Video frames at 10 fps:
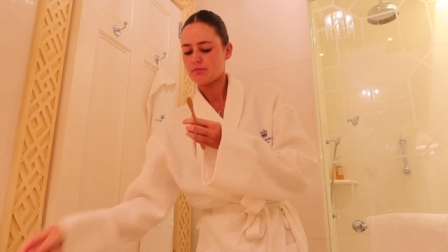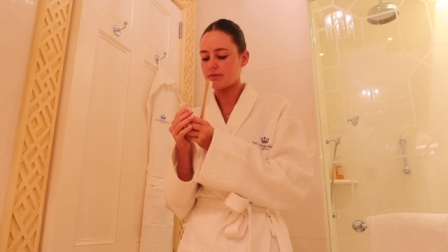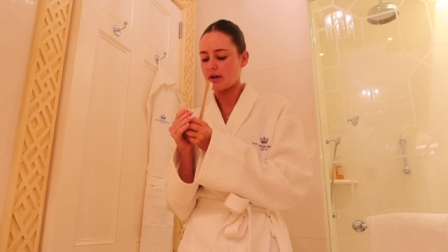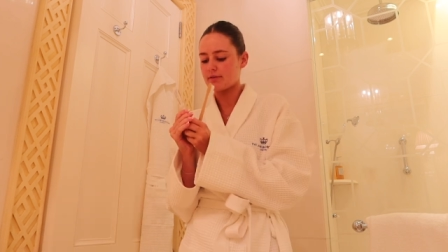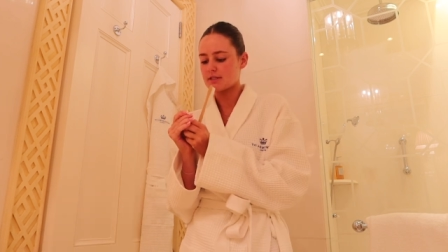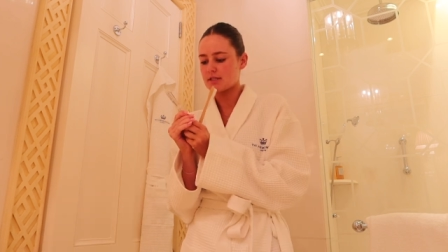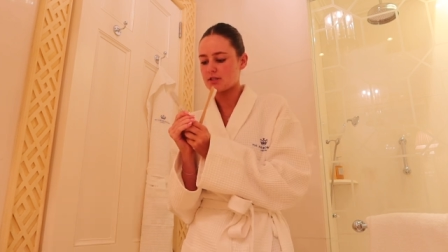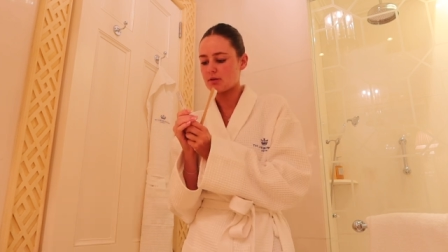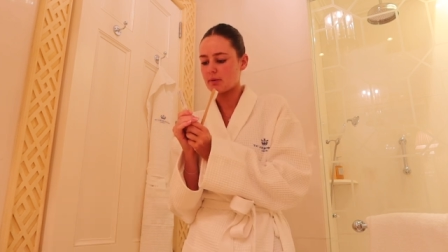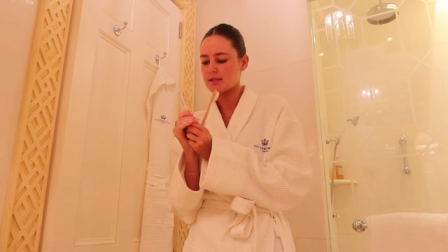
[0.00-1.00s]
I've never seen
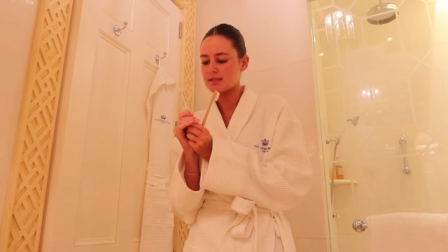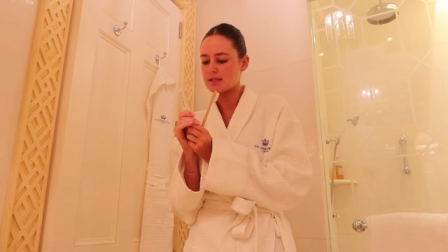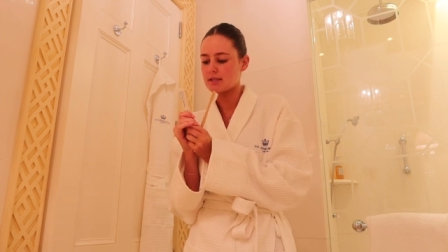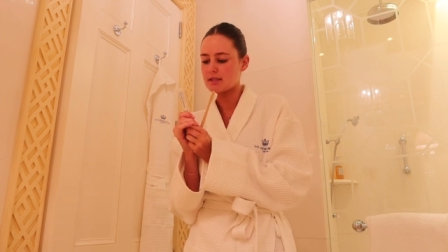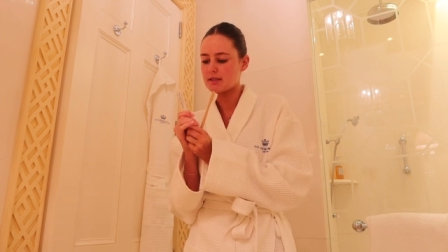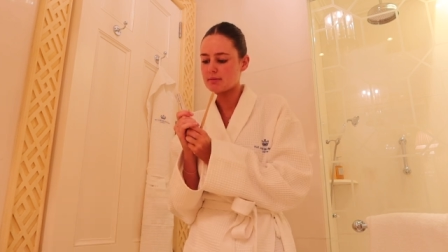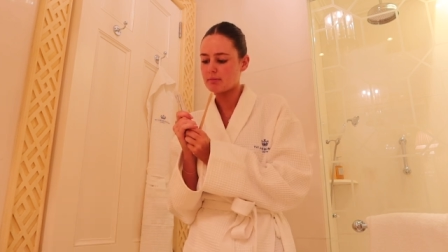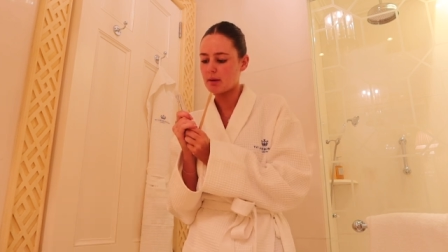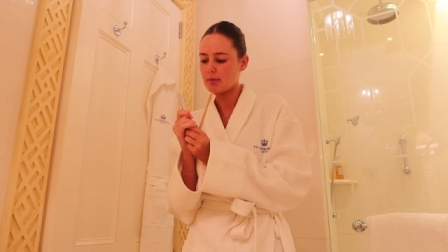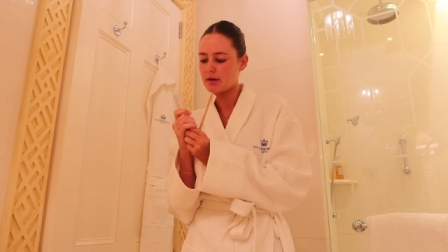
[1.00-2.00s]
toothpaste in
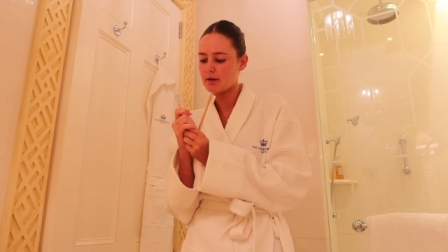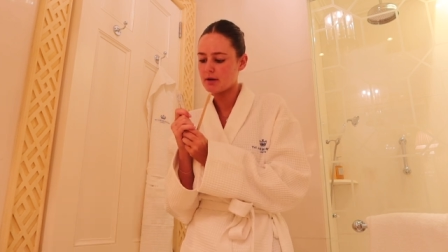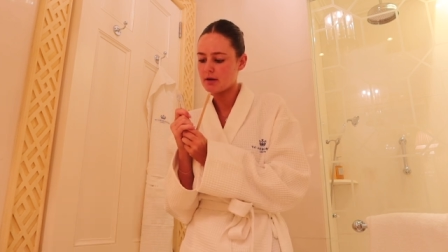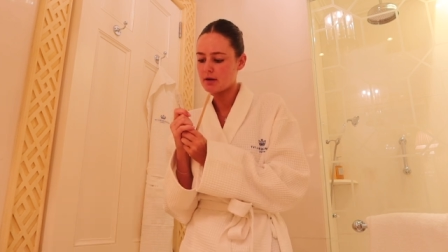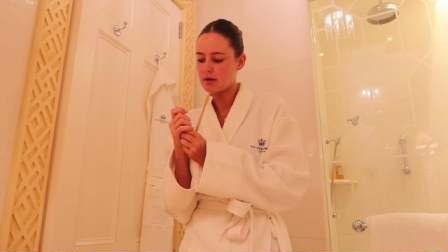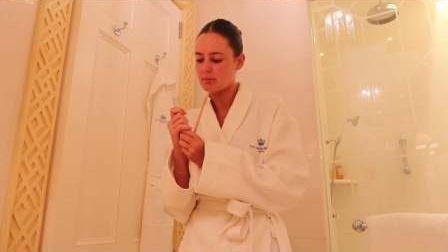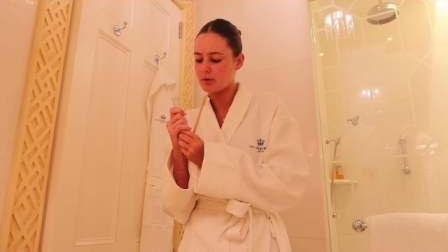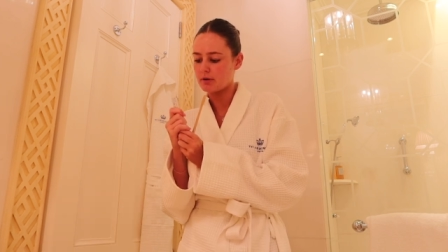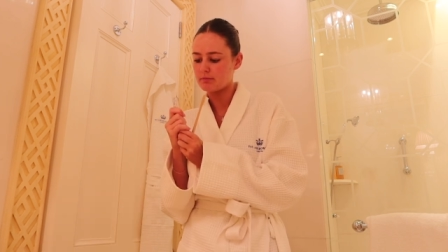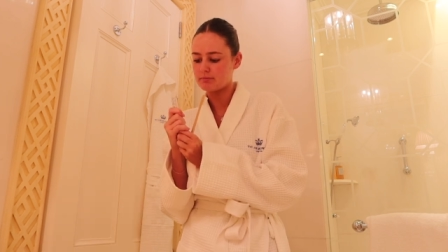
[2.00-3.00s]
paper,
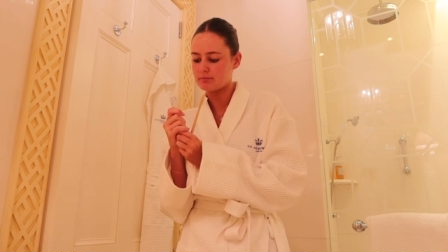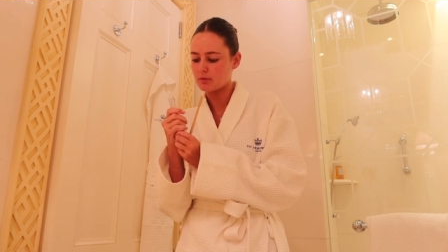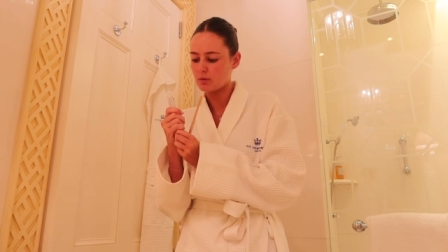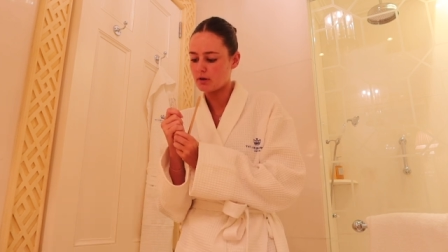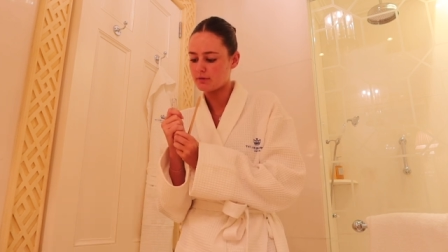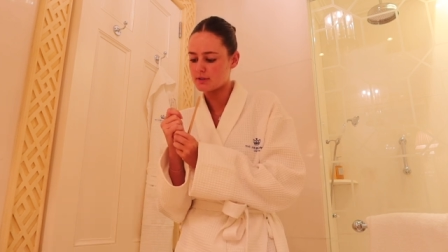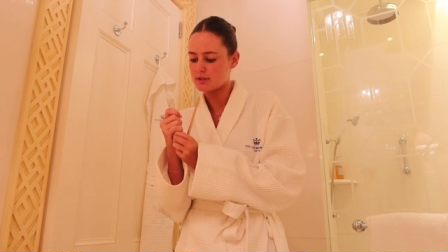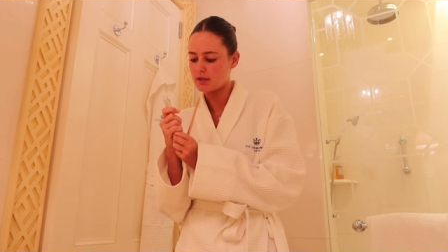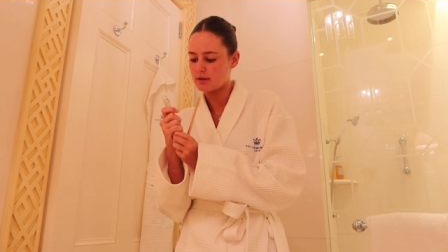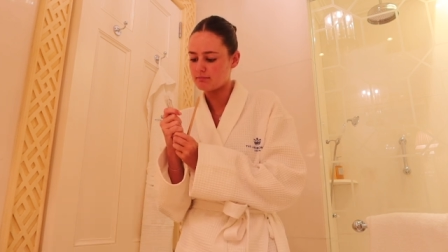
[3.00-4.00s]
but we love to
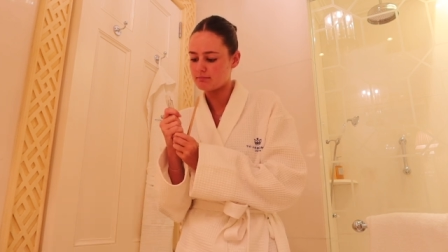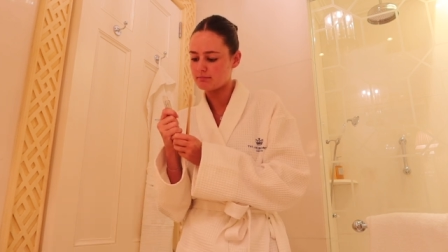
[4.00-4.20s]
see it.